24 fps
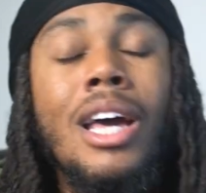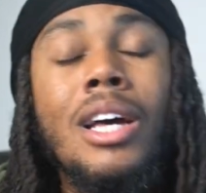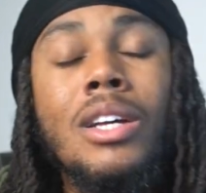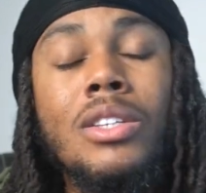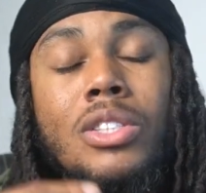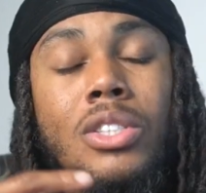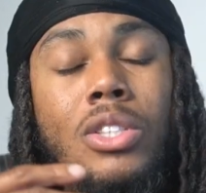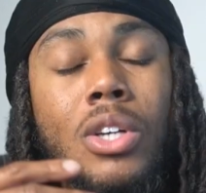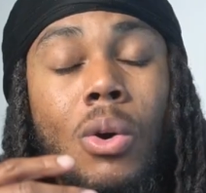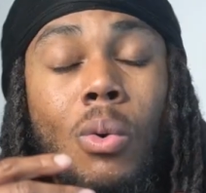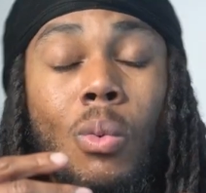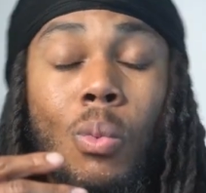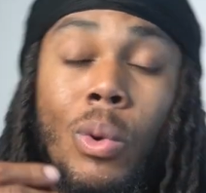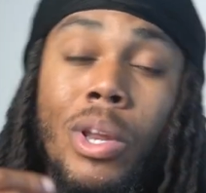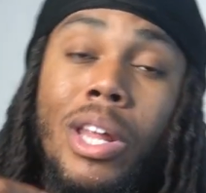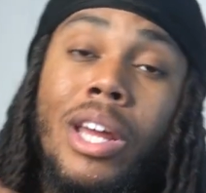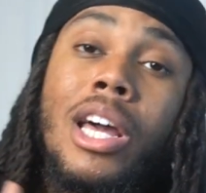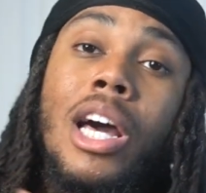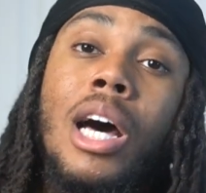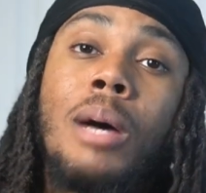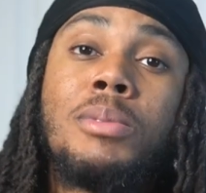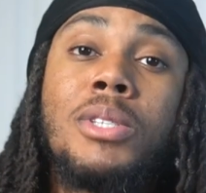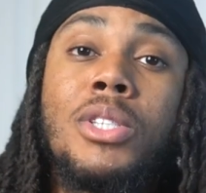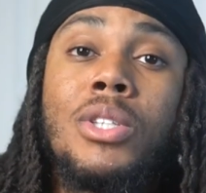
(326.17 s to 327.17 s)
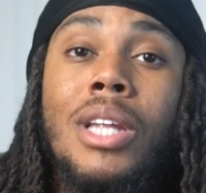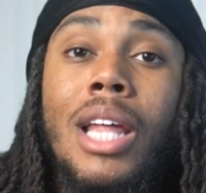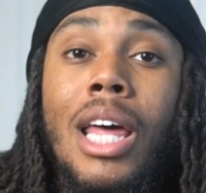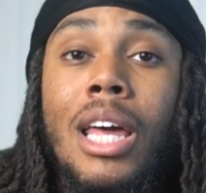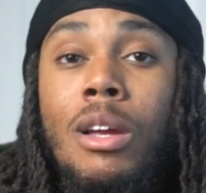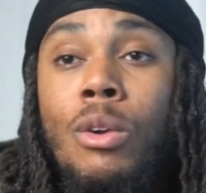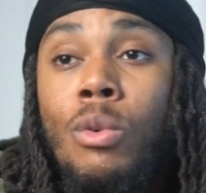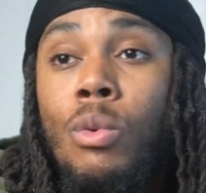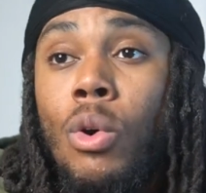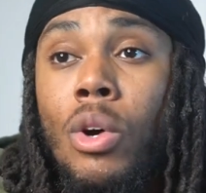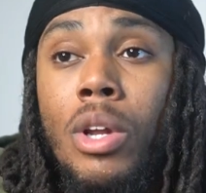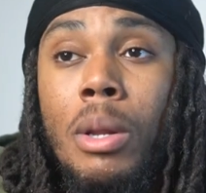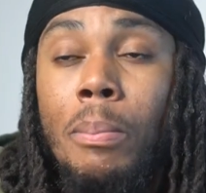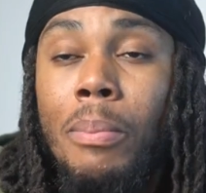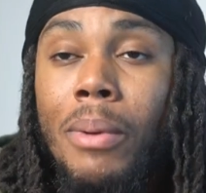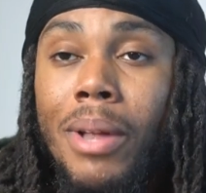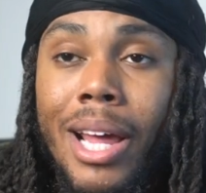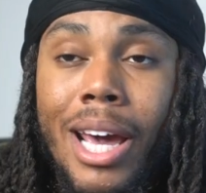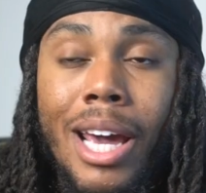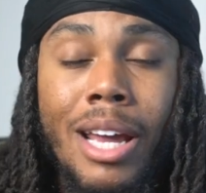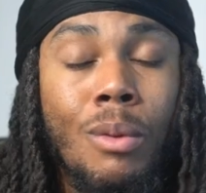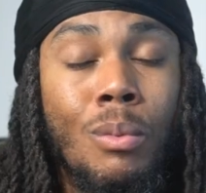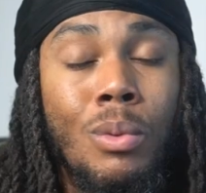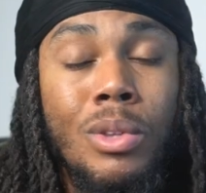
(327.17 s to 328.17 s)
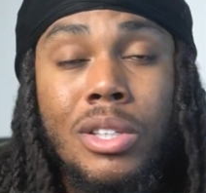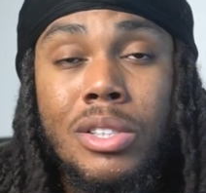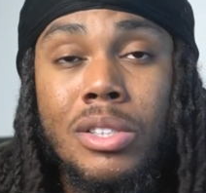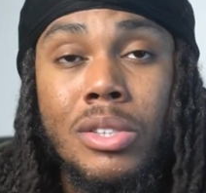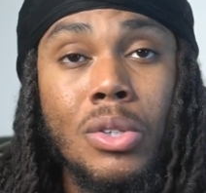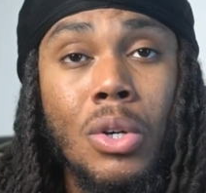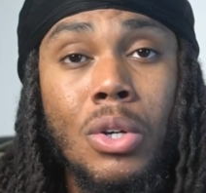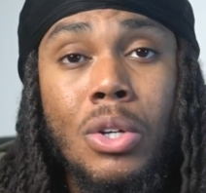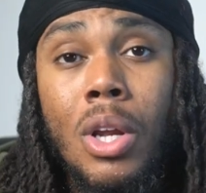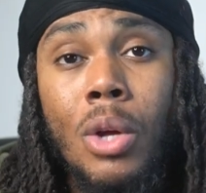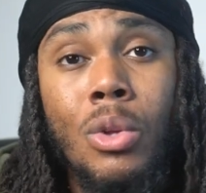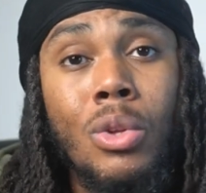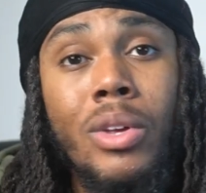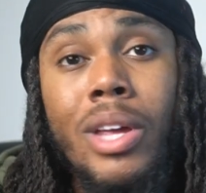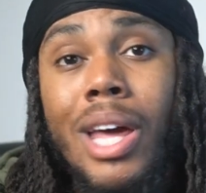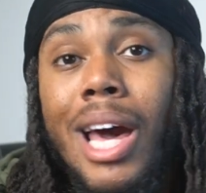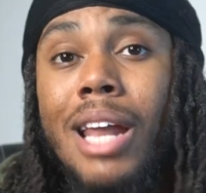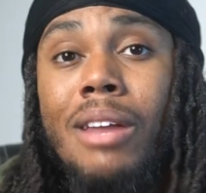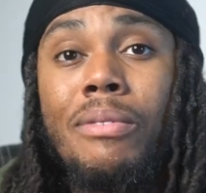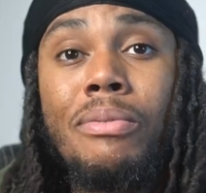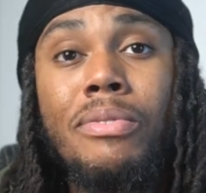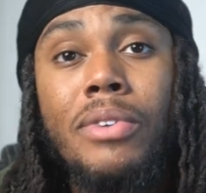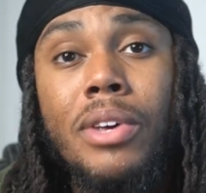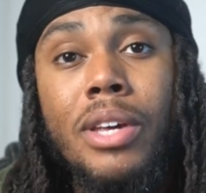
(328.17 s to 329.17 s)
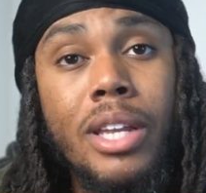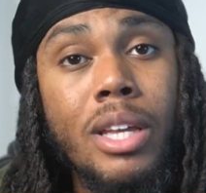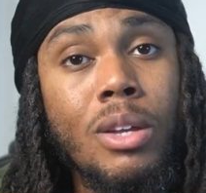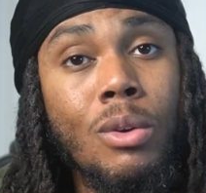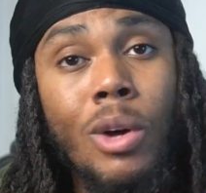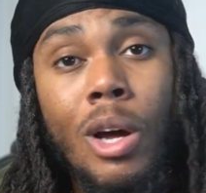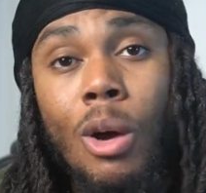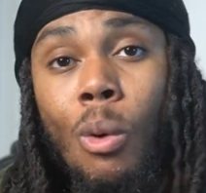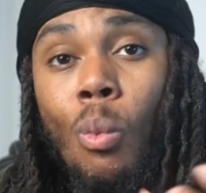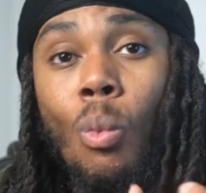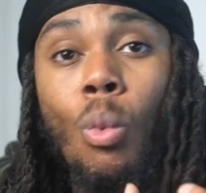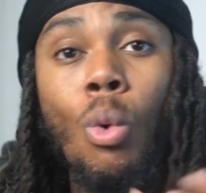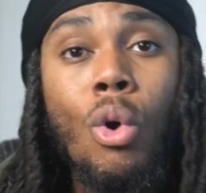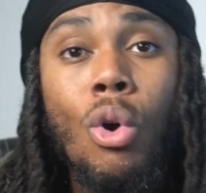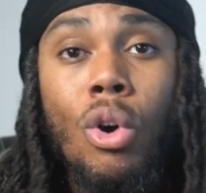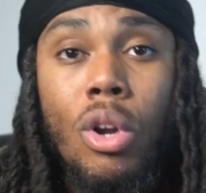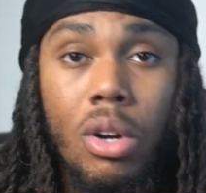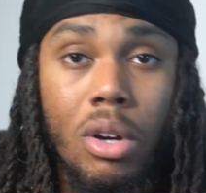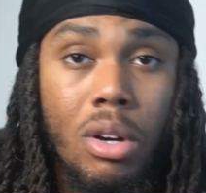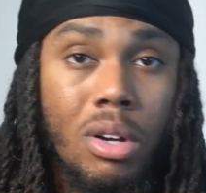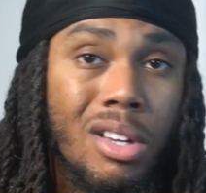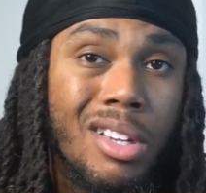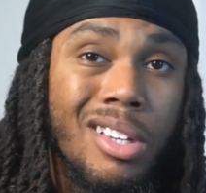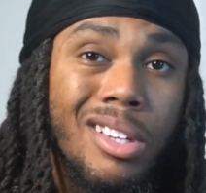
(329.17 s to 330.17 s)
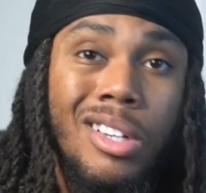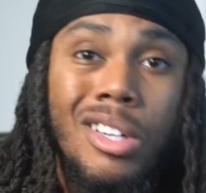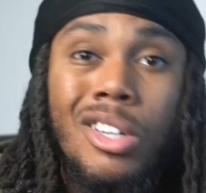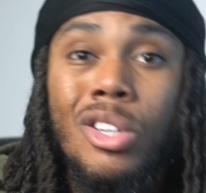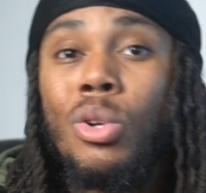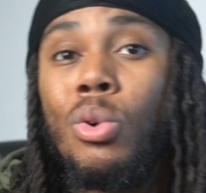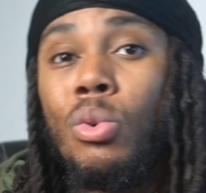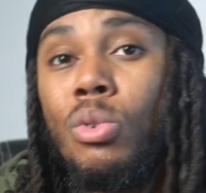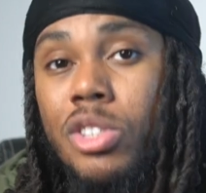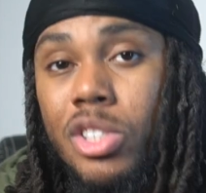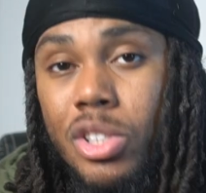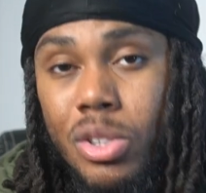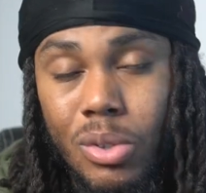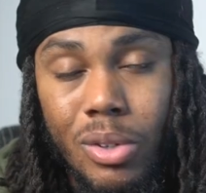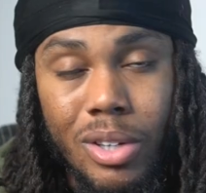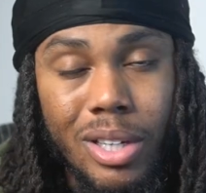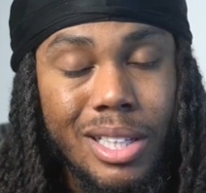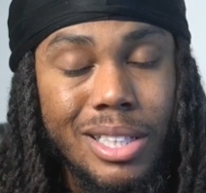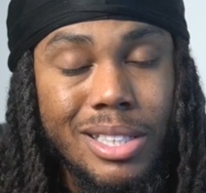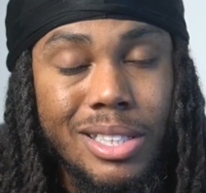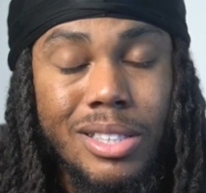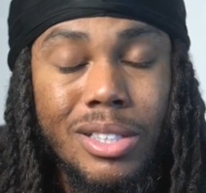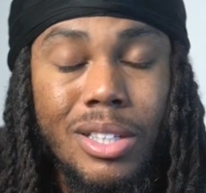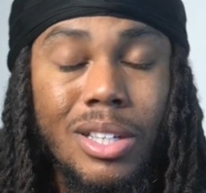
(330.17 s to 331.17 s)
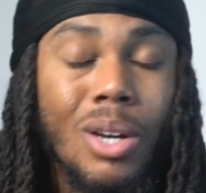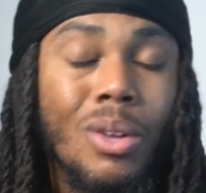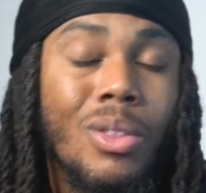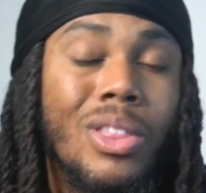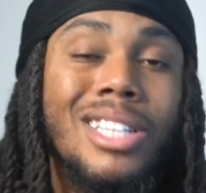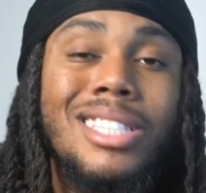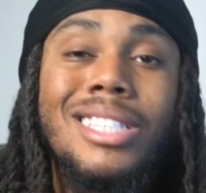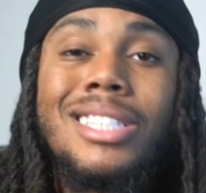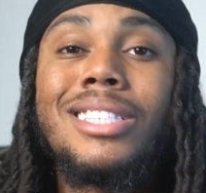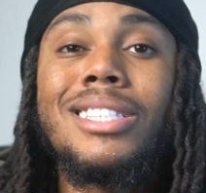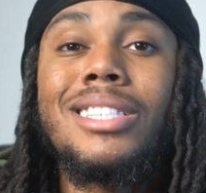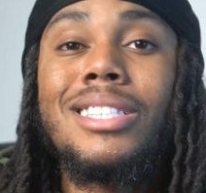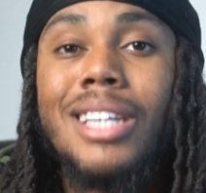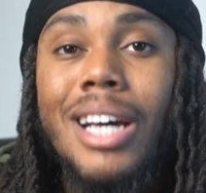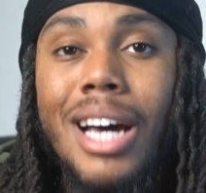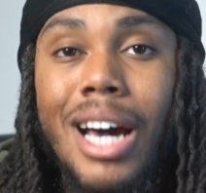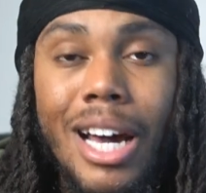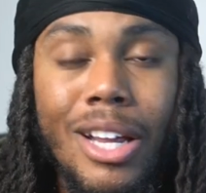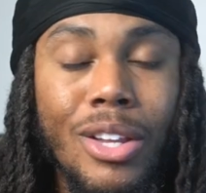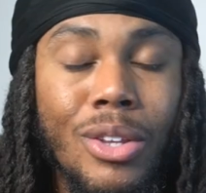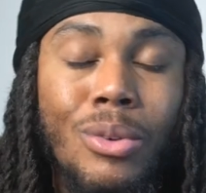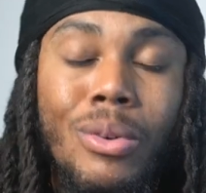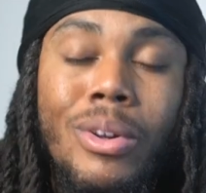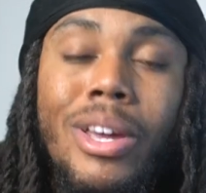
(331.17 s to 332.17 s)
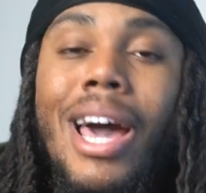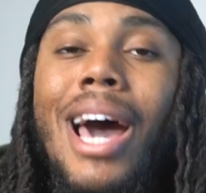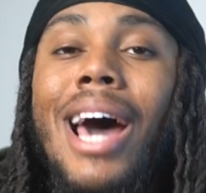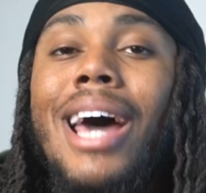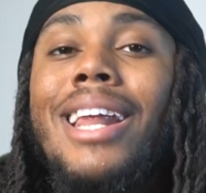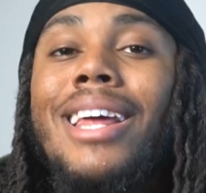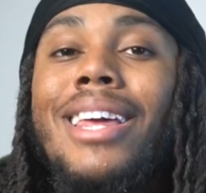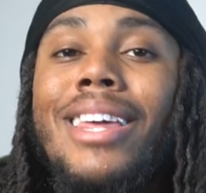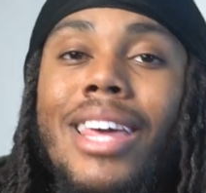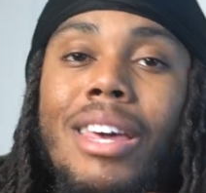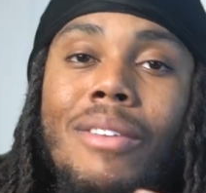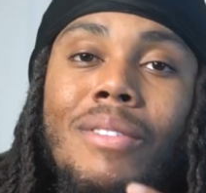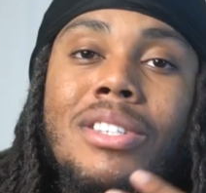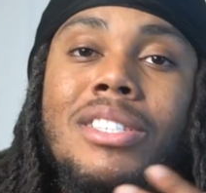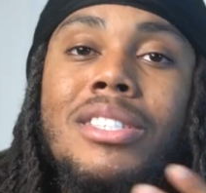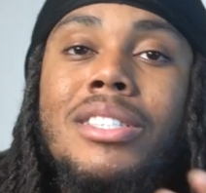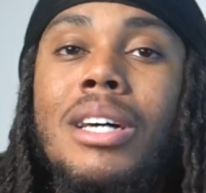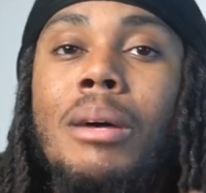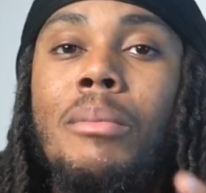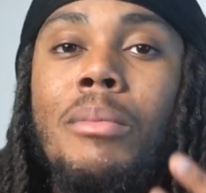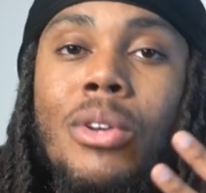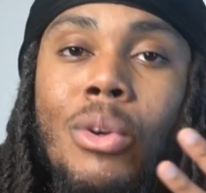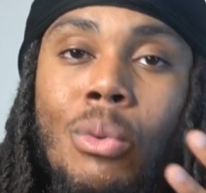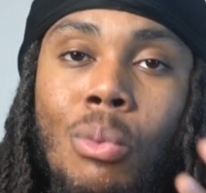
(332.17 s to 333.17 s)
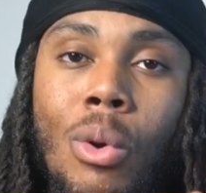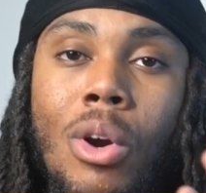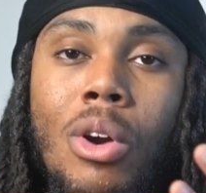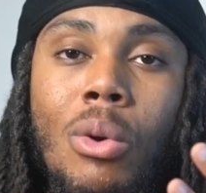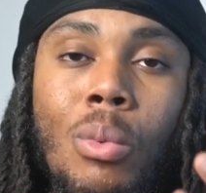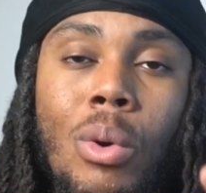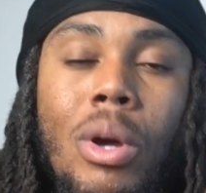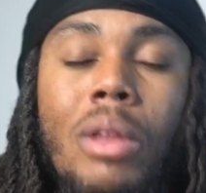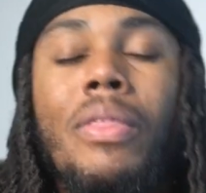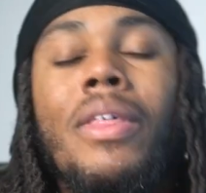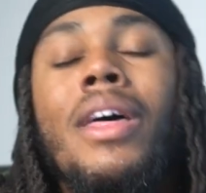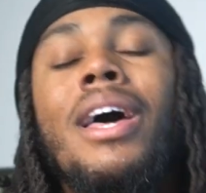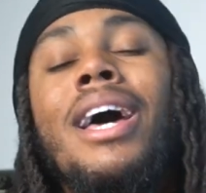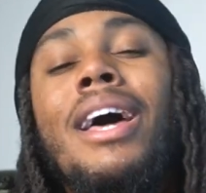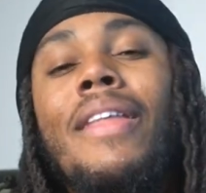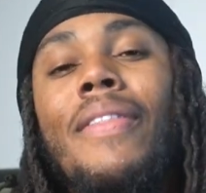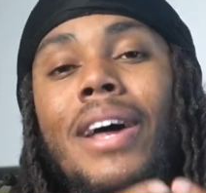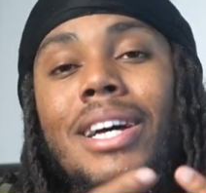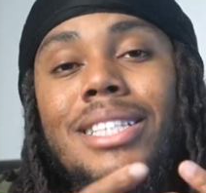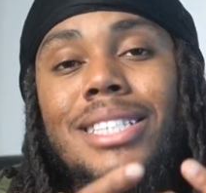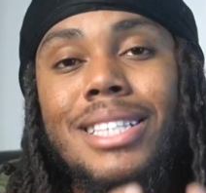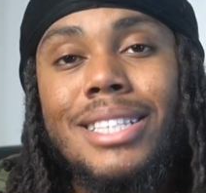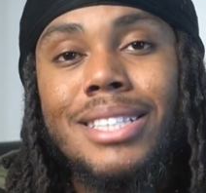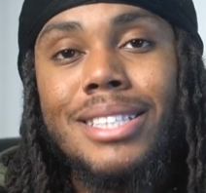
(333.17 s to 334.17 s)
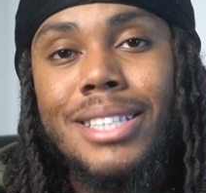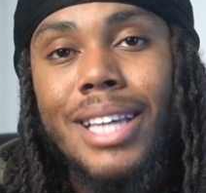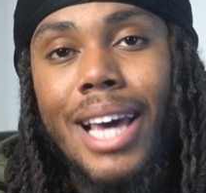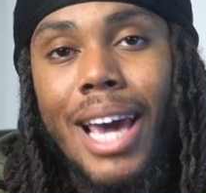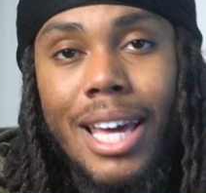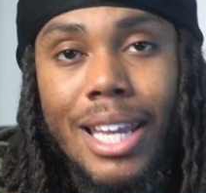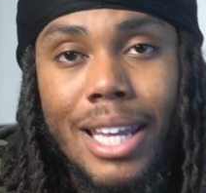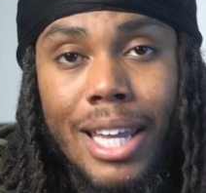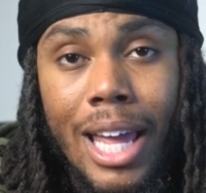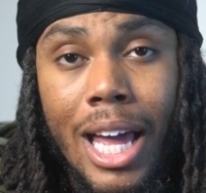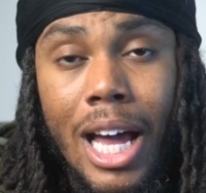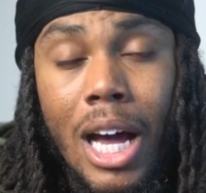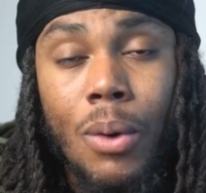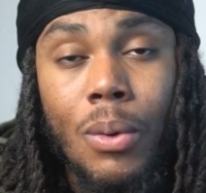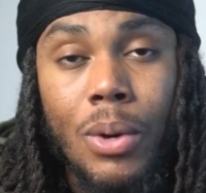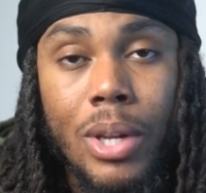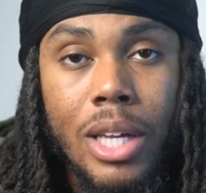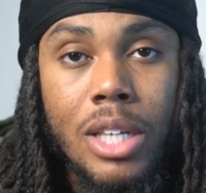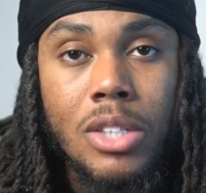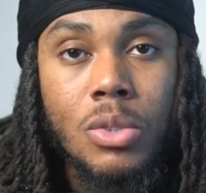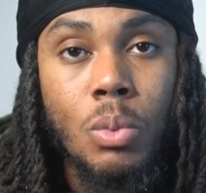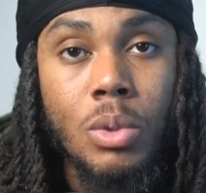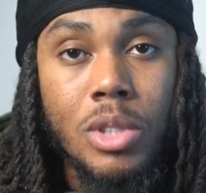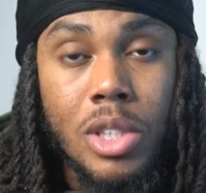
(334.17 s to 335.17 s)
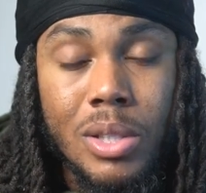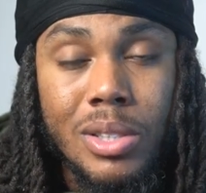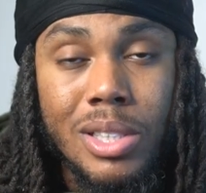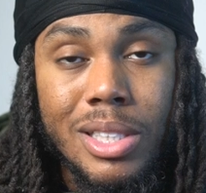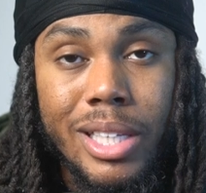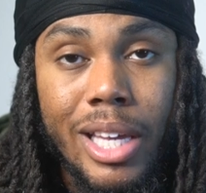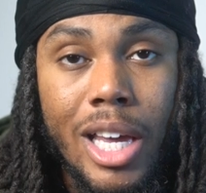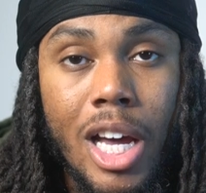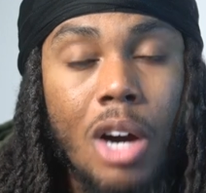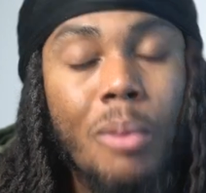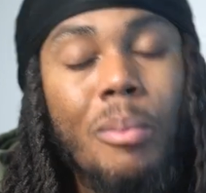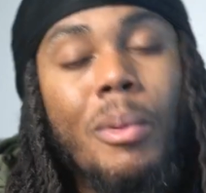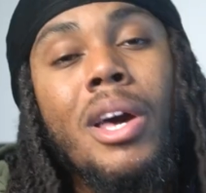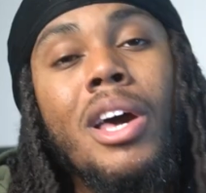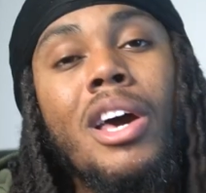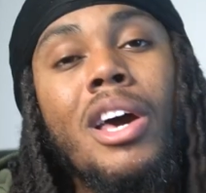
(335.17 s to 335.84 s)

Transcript: So when it comes to like growing a plant with the soil, you know, you gotta feed it like water, nutrients you know the sun you got to give it something to work with that's exactly how it is with your scalp